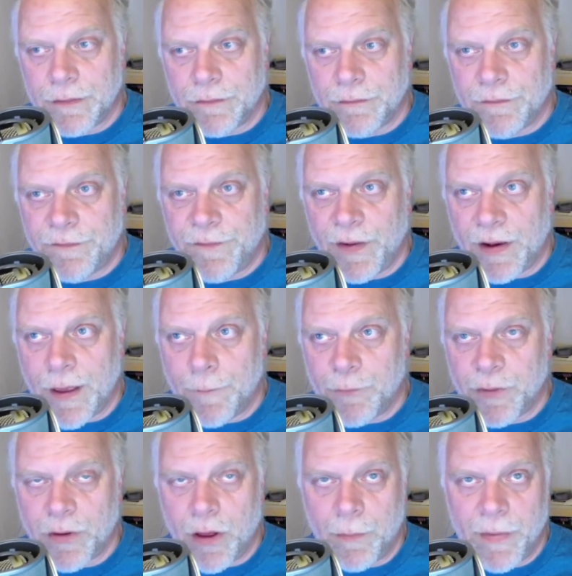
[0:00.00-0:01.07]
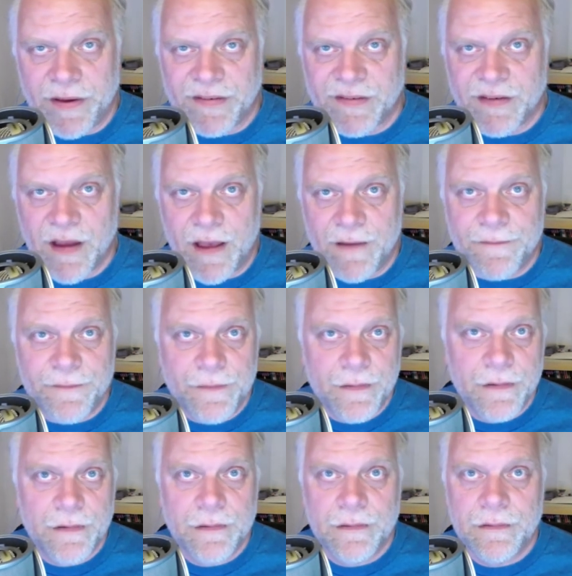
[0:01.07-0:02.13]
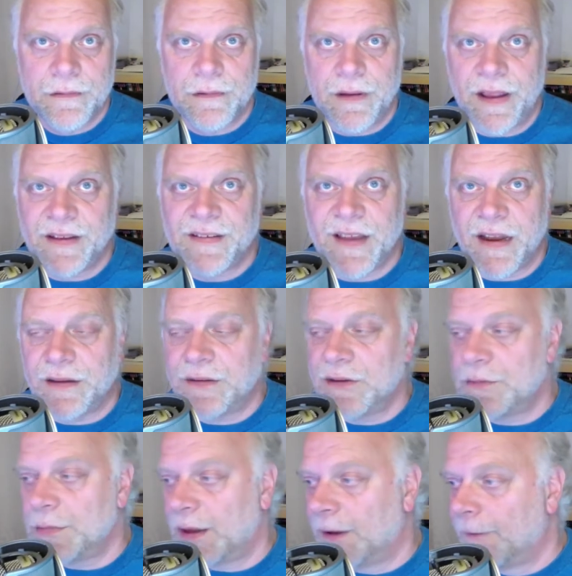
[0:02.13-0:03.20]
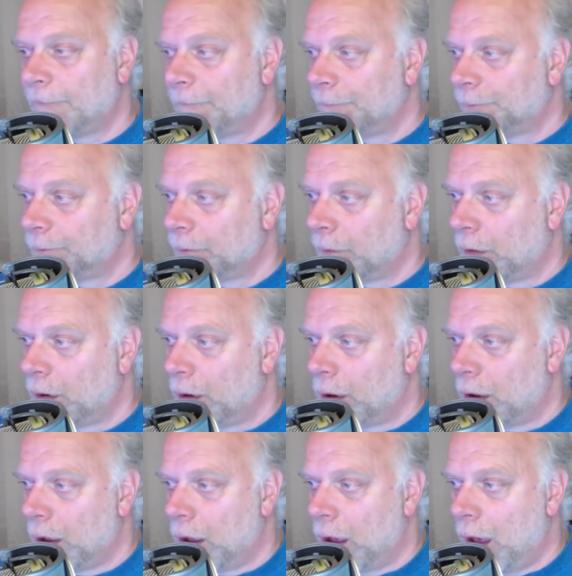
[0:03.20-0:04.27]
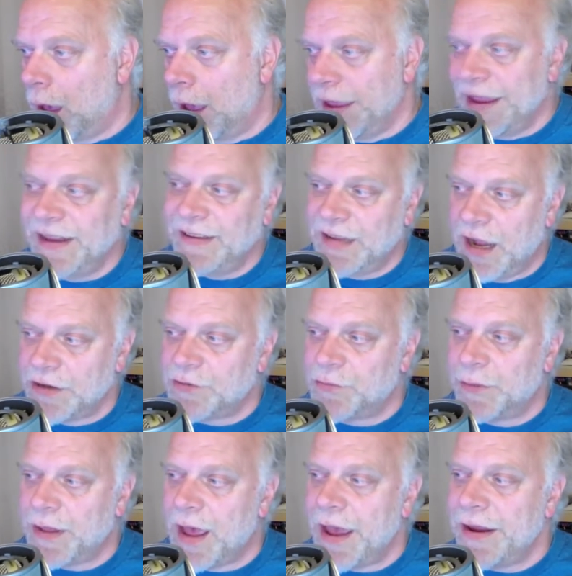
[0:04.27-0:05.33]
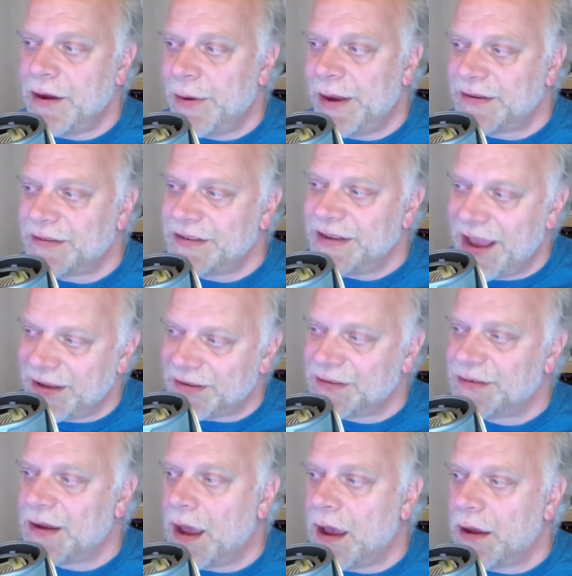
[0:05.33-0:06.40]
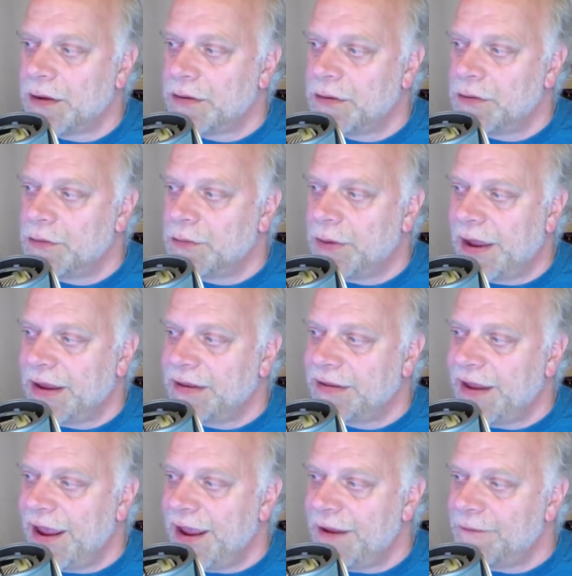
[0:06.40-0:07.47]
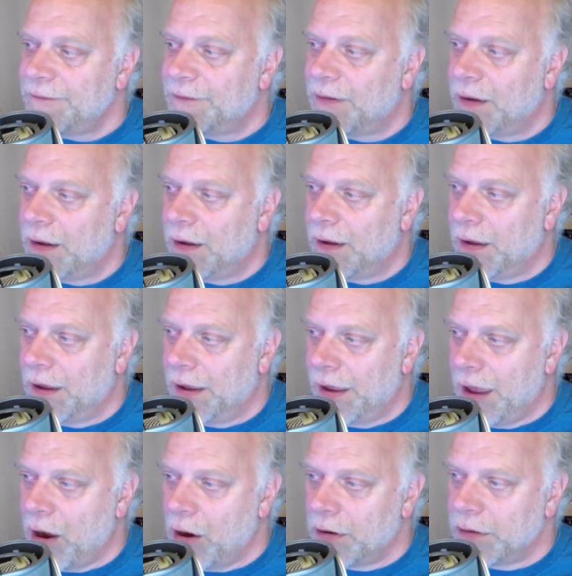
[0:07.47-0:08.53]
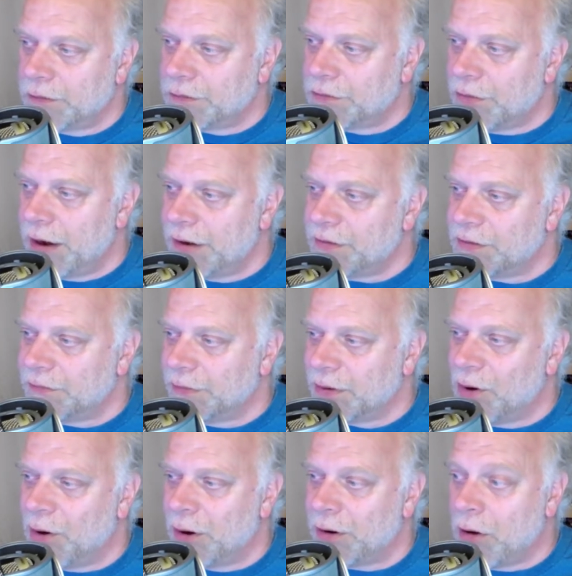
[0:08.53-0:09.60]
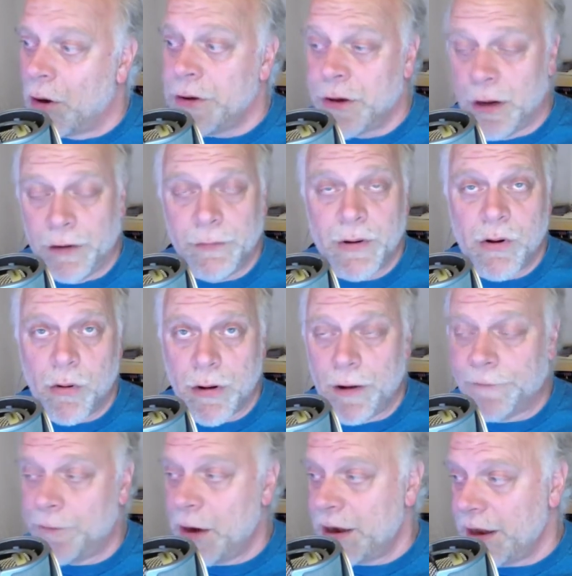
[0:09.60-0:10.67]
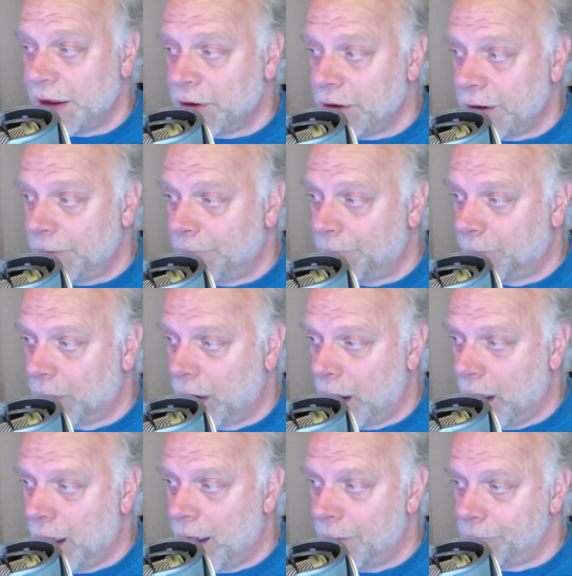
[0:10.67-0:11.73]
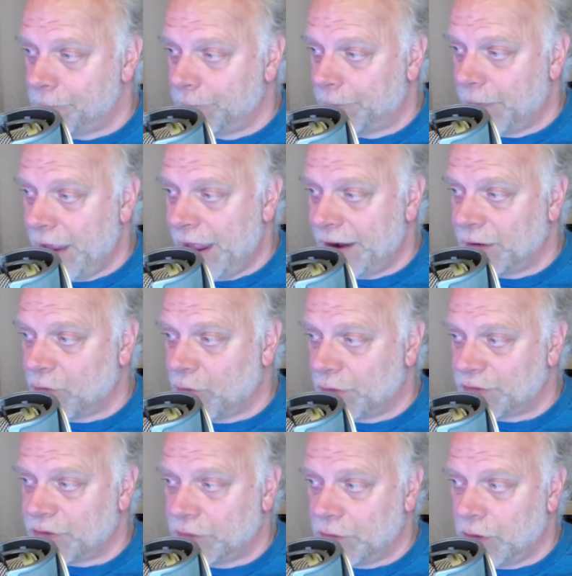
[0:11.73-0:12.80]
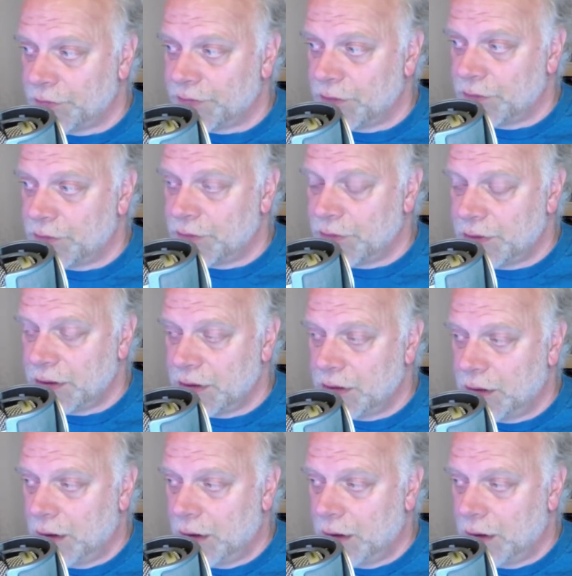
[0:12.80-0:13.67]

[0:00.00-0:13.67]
fill up with all my stuff, and send it to me. In Touch with iOS. Yes. You and Dave are trying to record. Oh, you're going to record on Friday. Good. And of course you're also doing